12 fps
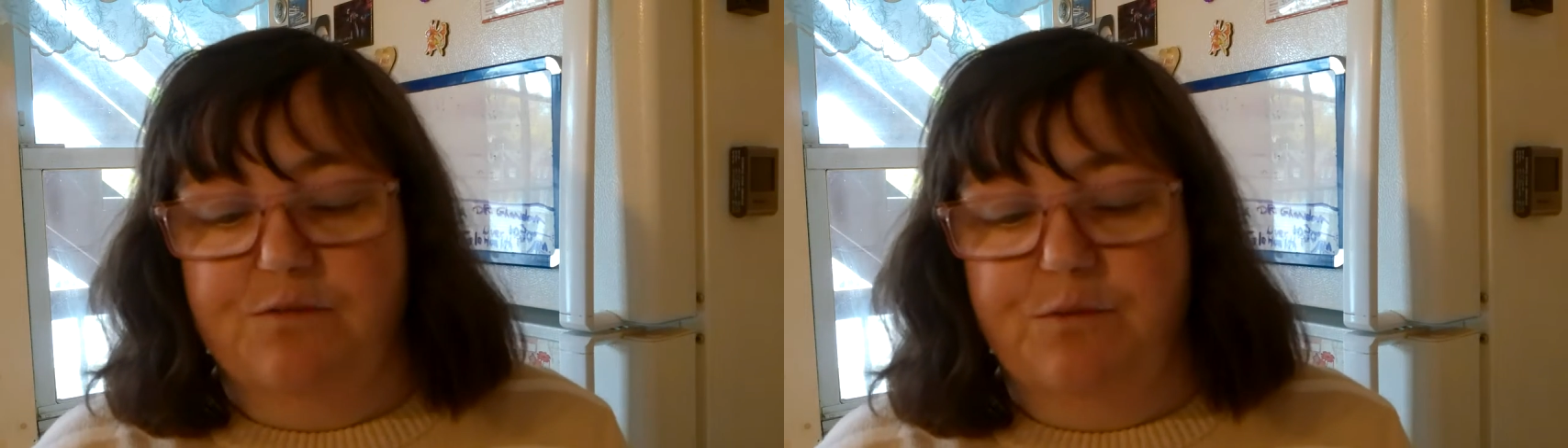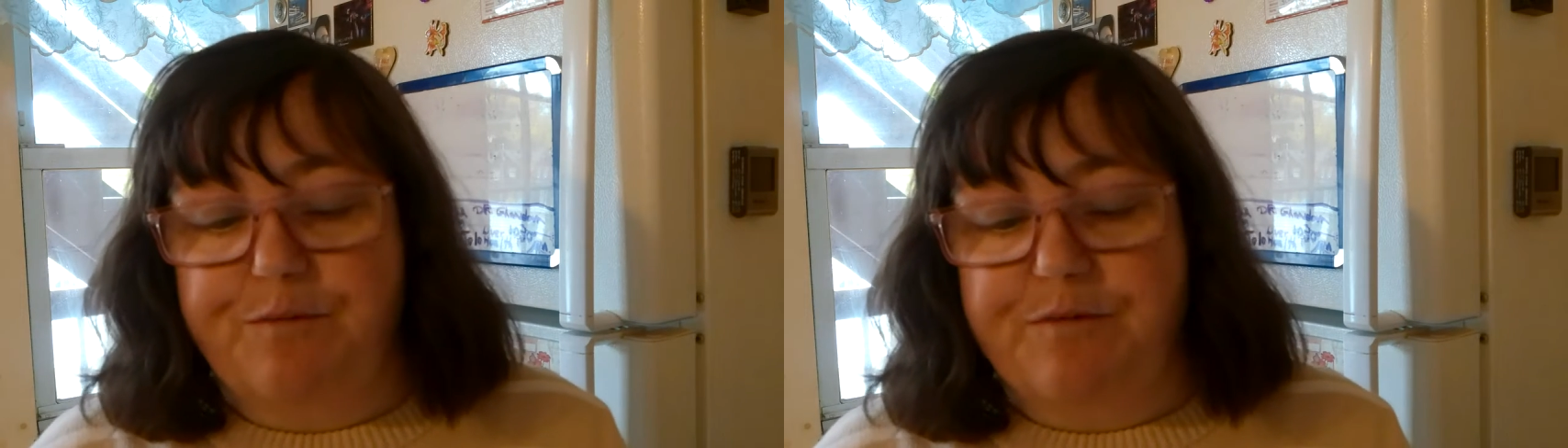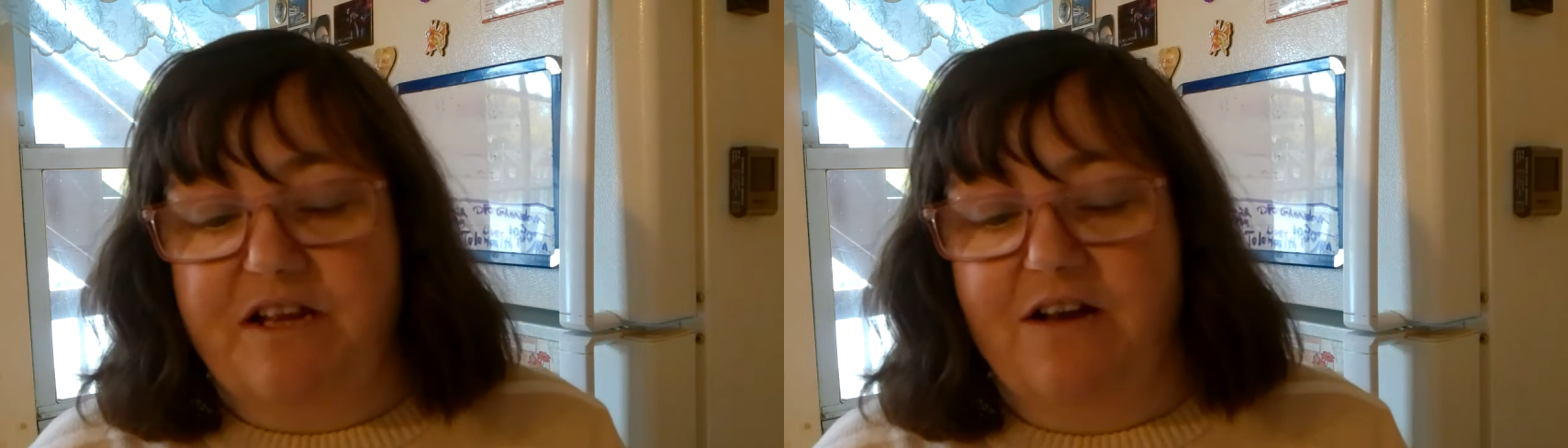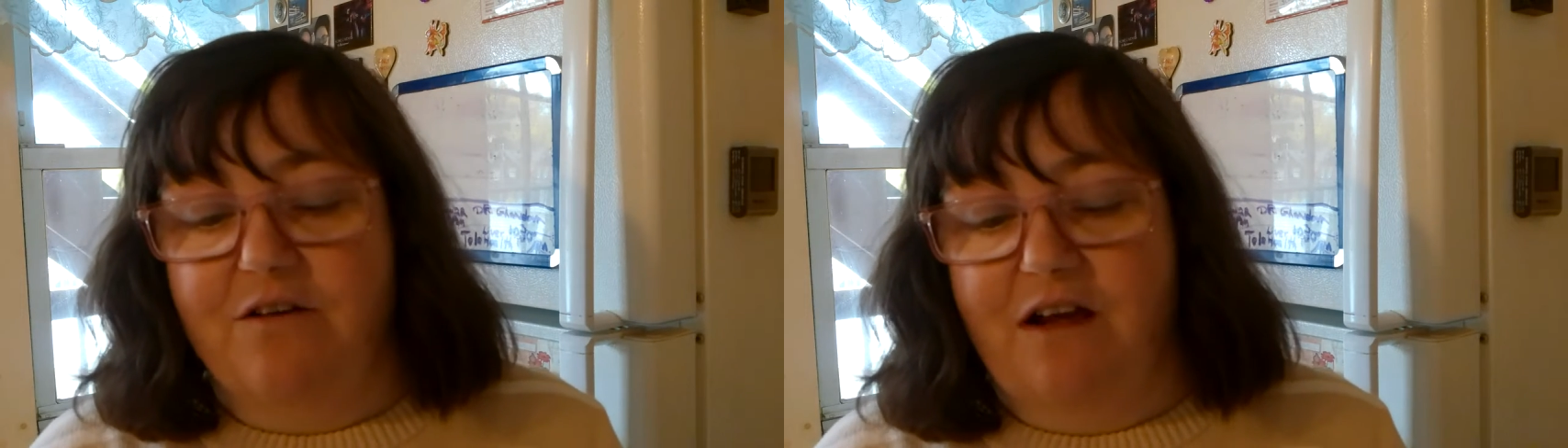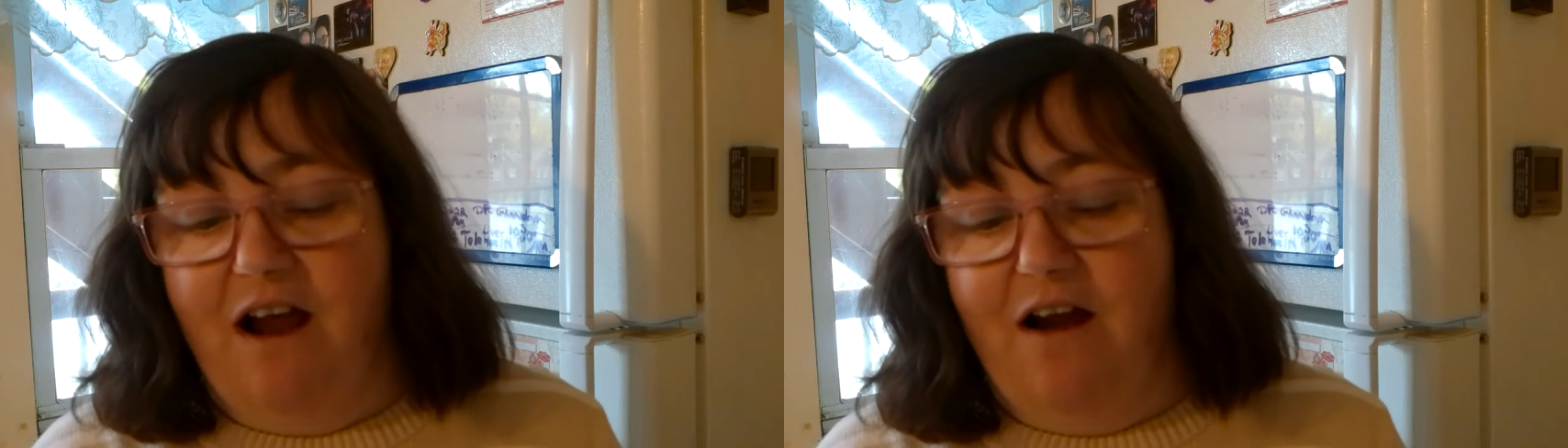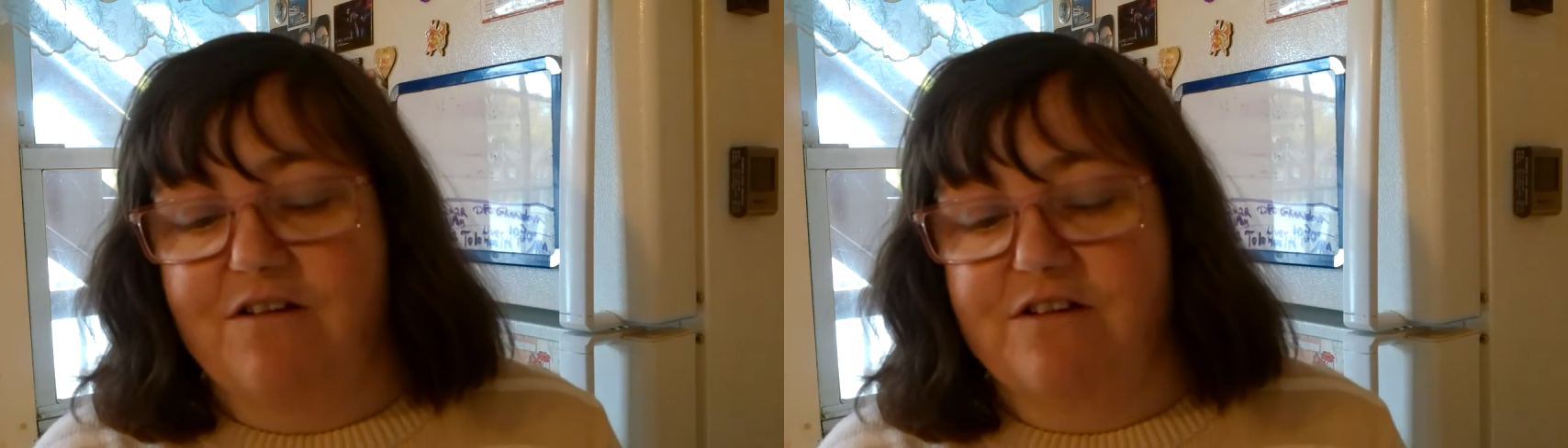sweet potato,
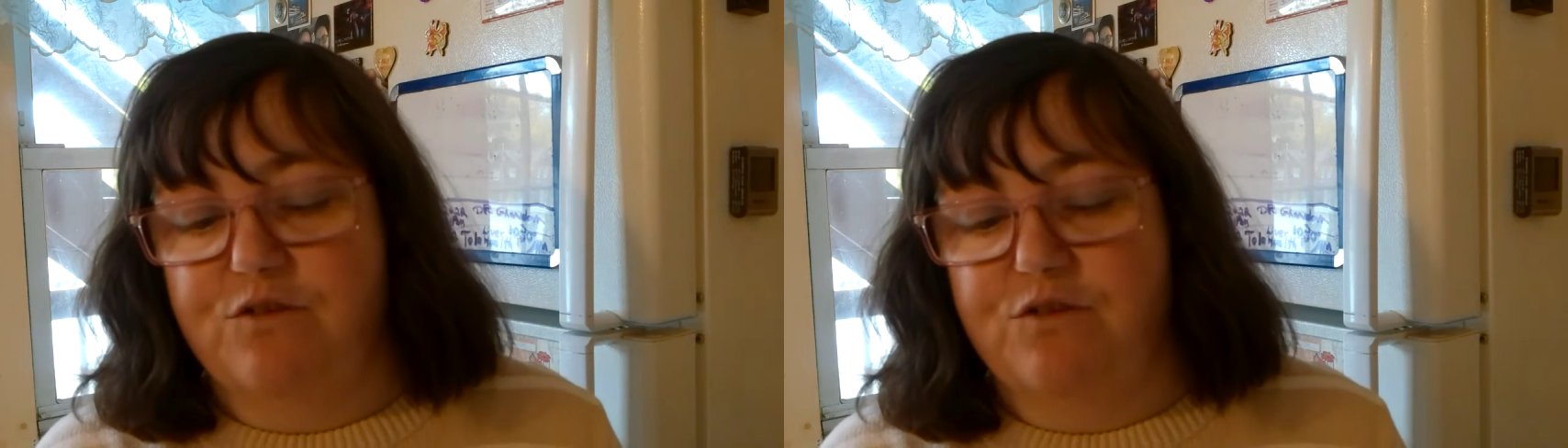carrots,